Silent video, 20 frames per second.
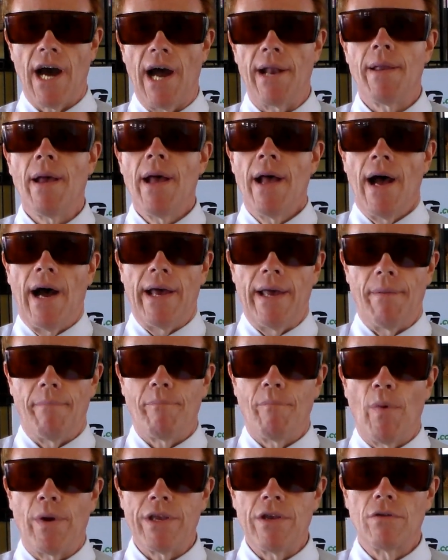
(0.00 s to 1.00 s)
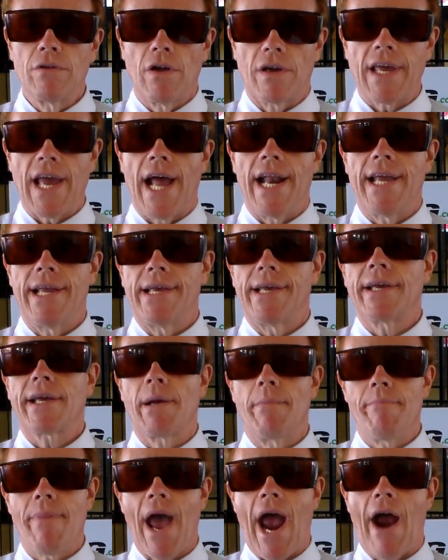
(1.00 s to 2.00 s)
cut when you look at it in
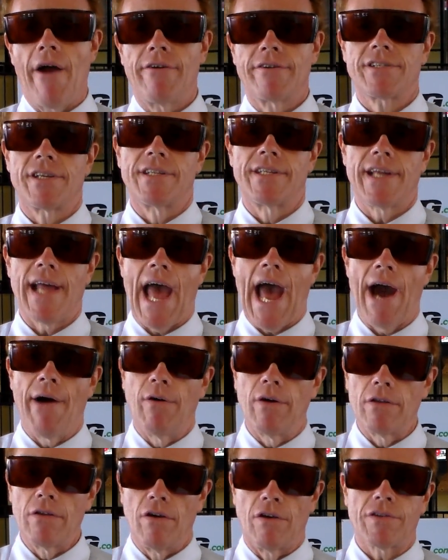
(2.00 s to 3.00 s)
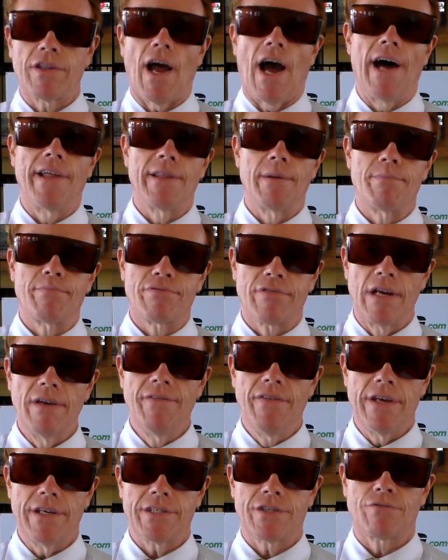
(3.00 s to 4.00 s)
comparison to how it looked on the
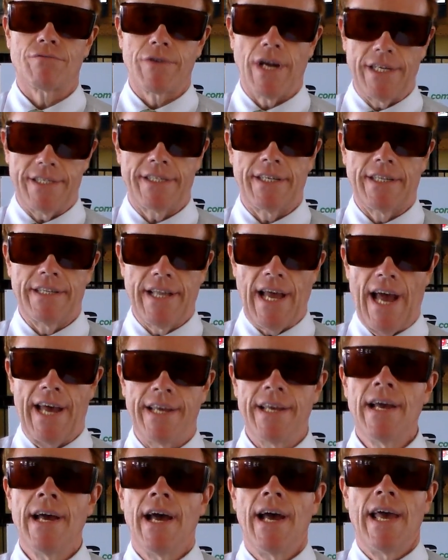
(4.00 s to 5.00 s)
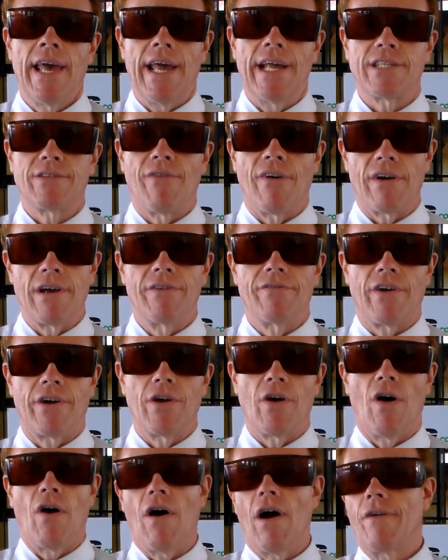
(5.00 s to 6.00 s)
previous racing day. It's very,
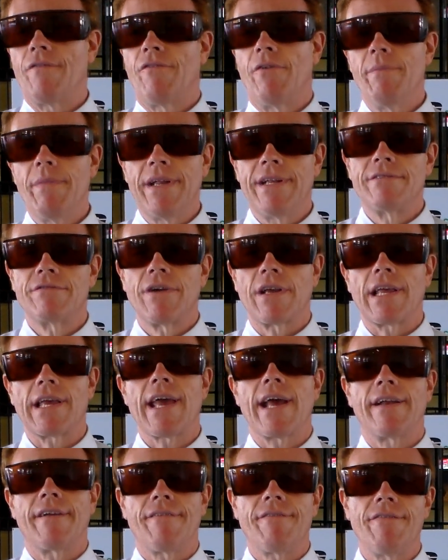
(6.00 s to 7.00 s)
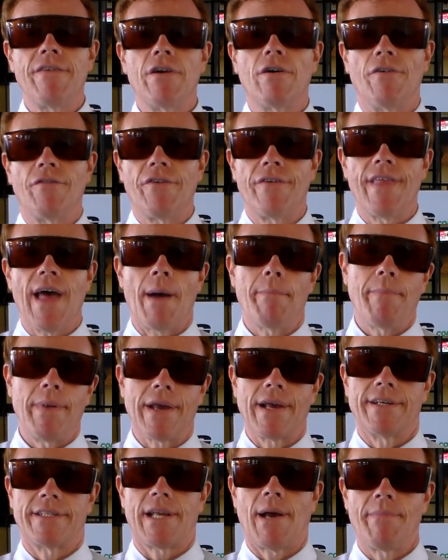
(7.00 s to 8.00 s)
very hard for me to really get a feel for that
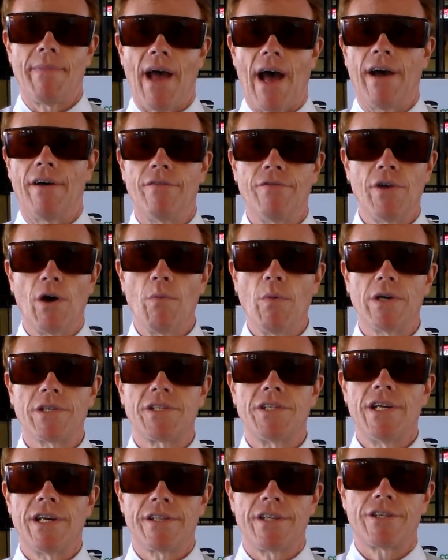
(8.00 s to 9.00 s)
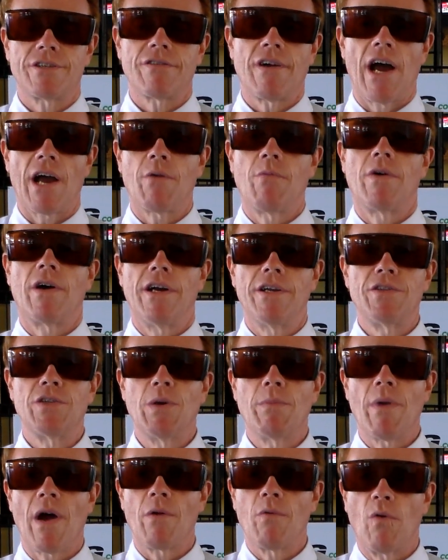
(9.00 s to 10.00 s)
because I'm not nowhere near the track where I
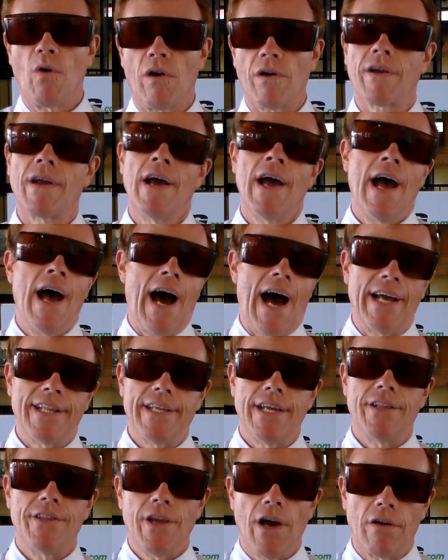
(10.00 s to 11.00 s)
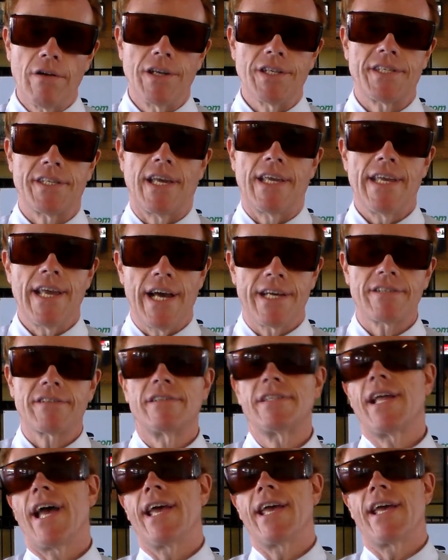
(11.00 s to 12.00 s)
do my work. I didn't notice it
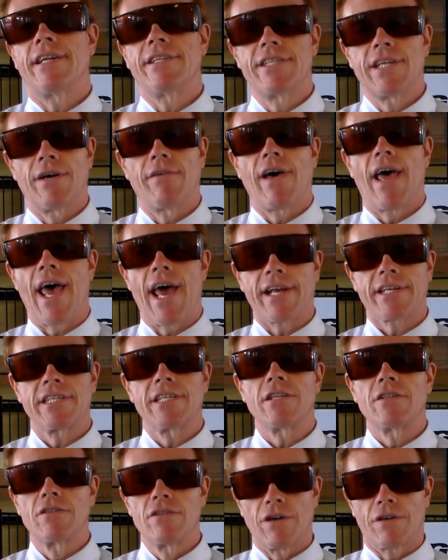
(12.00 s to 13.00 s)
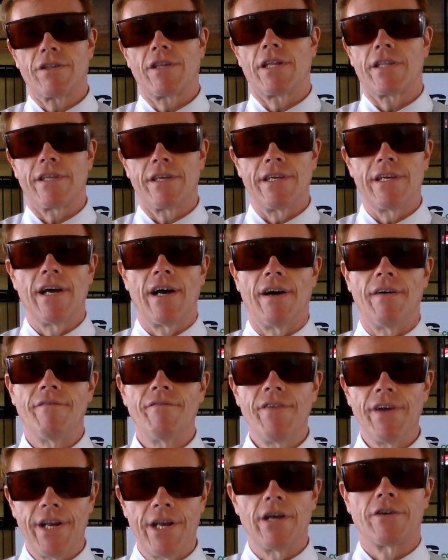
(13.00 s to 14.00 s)
yesterday until I actually looked at the
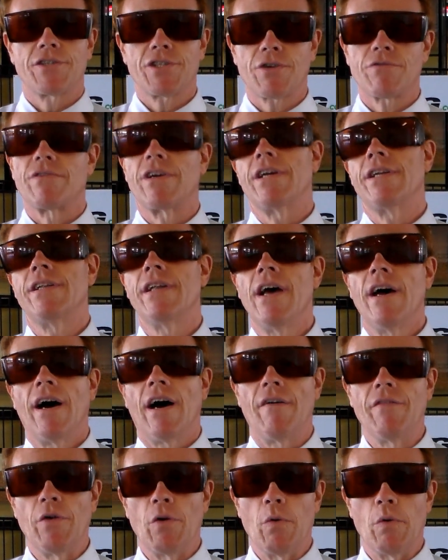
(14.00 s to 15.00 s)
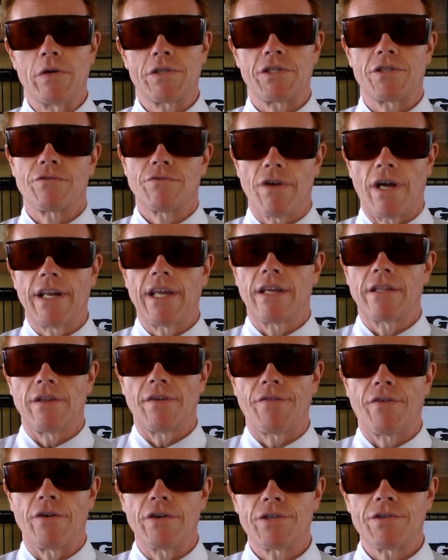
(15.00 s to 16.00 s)
video screen of the horses running in
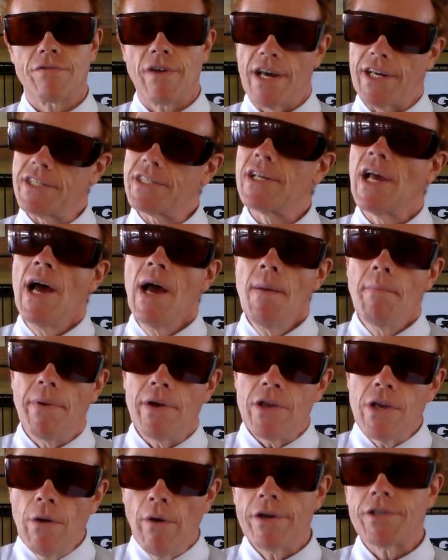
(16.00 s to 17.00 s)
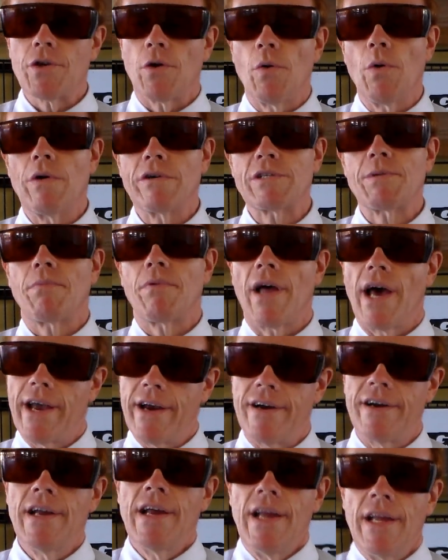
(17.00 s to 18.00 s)
the first race. But you as a horse
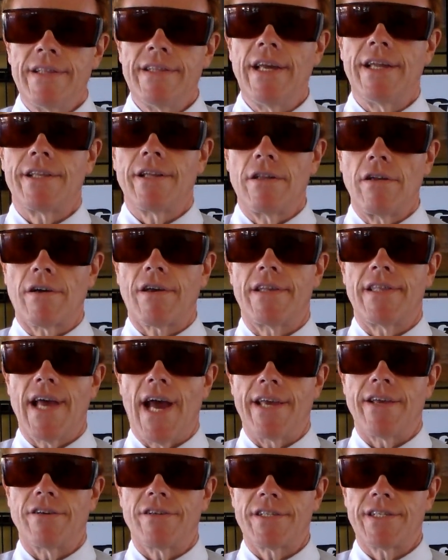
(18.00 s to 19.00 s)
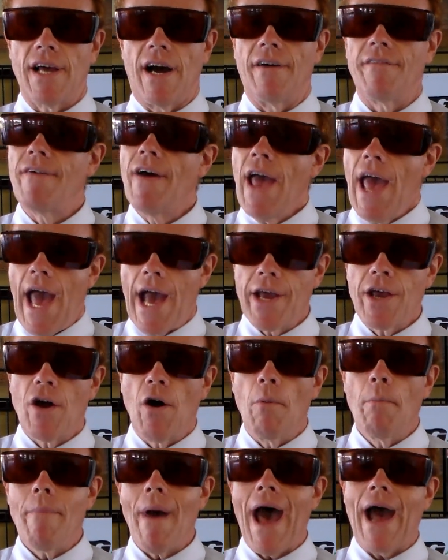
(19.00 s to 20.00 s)
player need to look at that yourself and
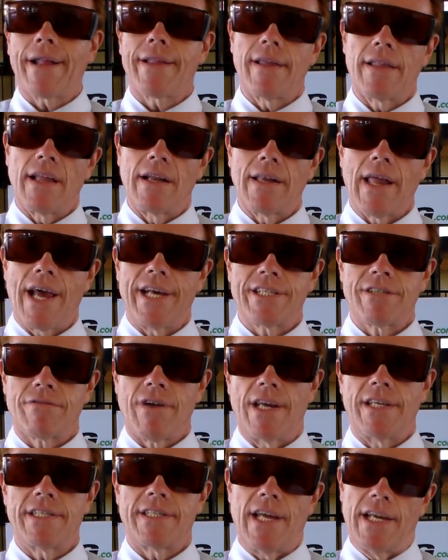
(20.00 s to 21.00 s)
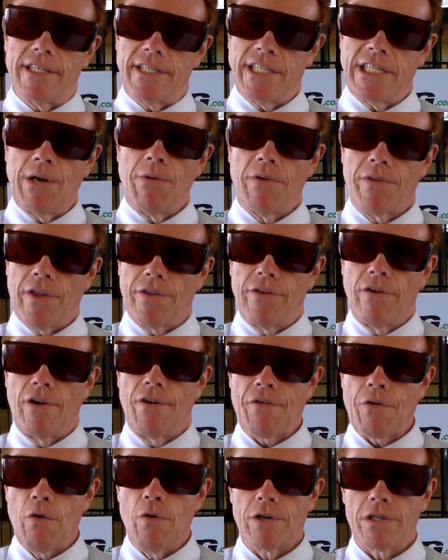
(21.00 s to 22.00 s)
go back to the last race day, see what the
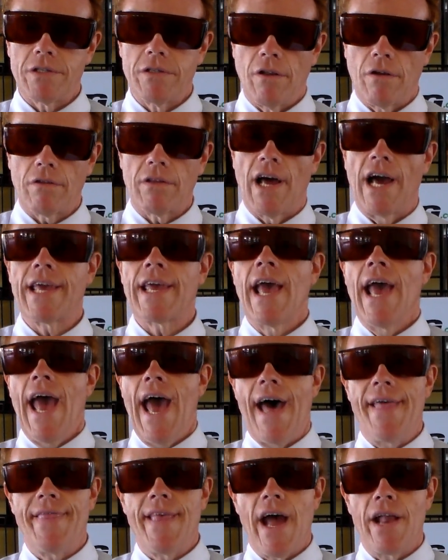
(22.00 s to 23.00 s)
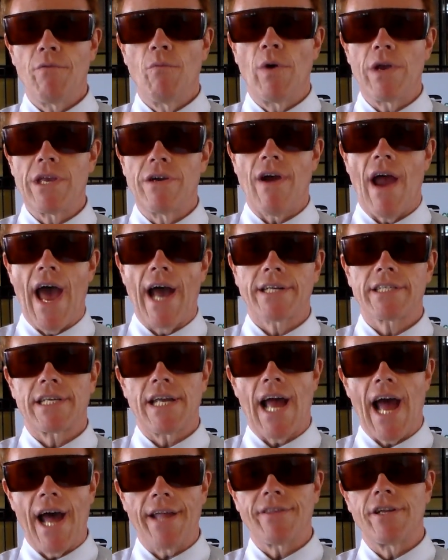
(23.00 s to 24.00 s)
turf course looked like, and then when you're
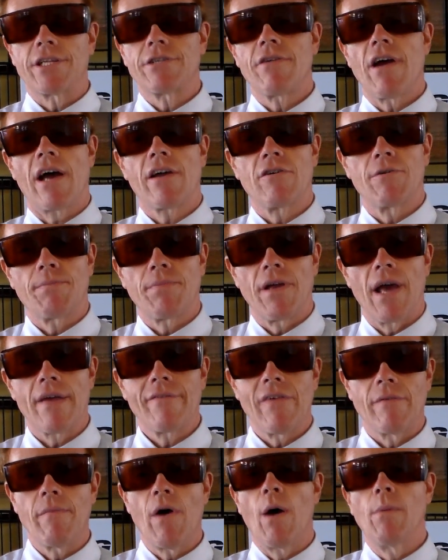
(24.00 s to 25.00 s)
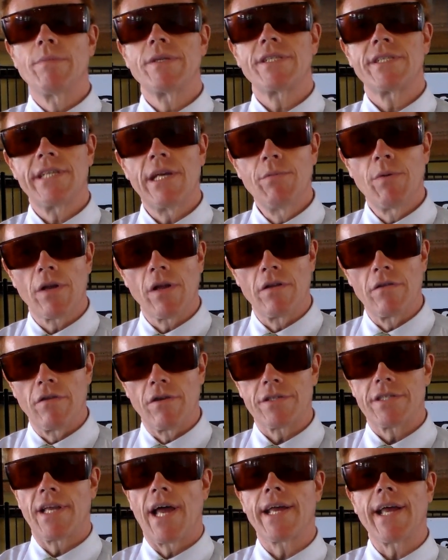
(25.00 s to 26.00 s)
actually at the track or playing from home, see what it
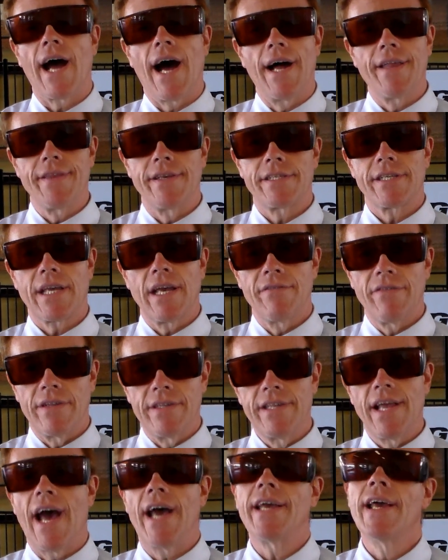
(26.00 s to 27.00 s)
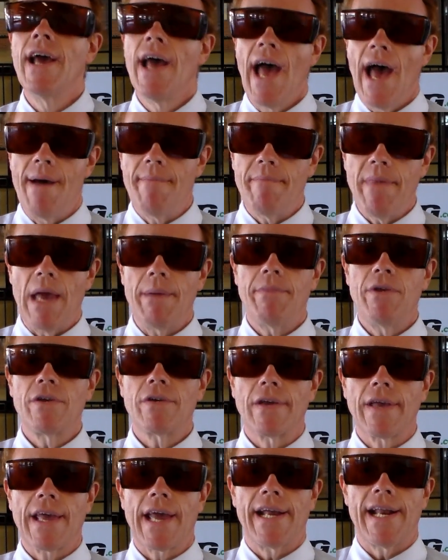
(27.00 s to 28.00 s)
looks like on this given day, and maybe
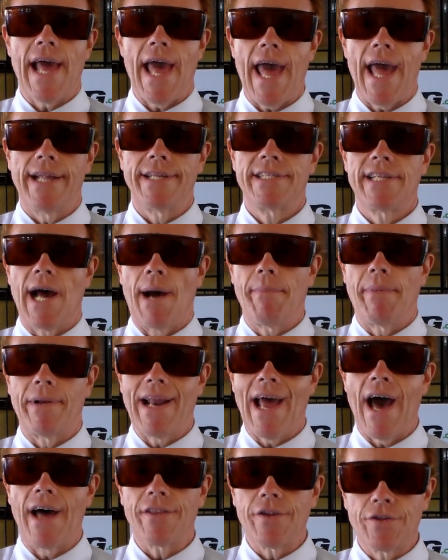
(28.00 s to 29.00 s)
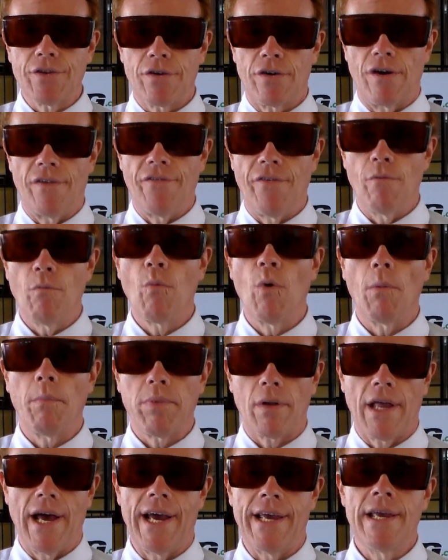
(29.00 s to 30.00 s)
you can get a heads up on how the turf will
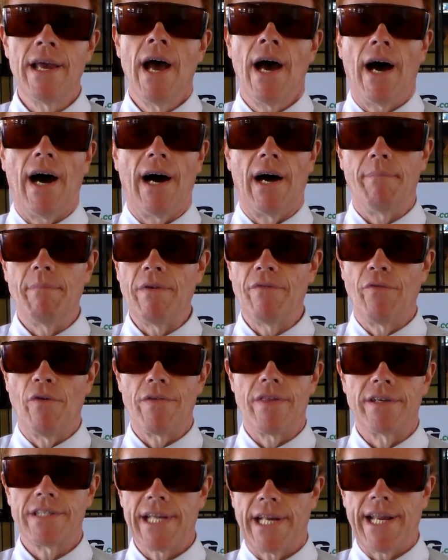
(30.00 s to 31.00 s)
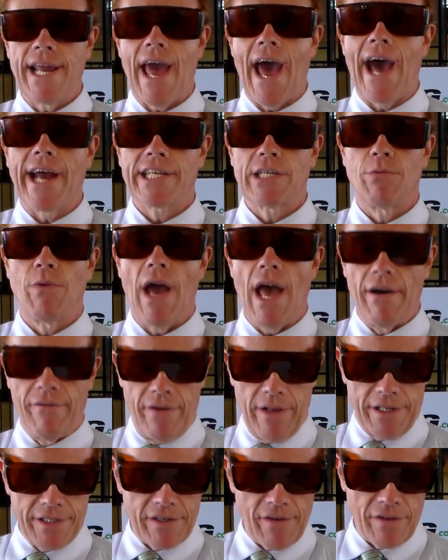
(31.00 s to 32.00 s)
play before there's any actual
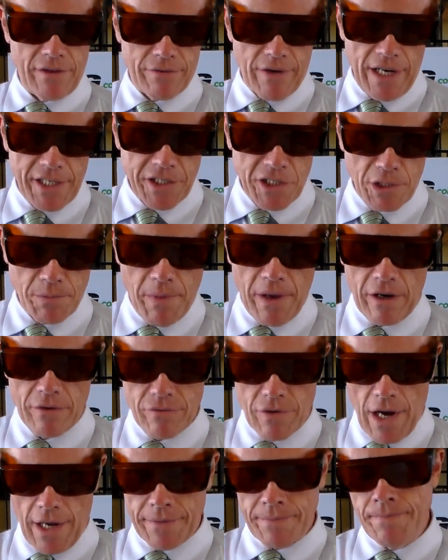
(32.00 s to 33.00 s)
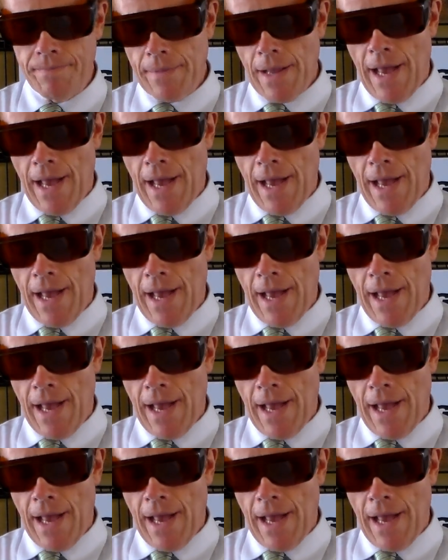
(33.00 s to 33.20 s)
evidence of the race is being run.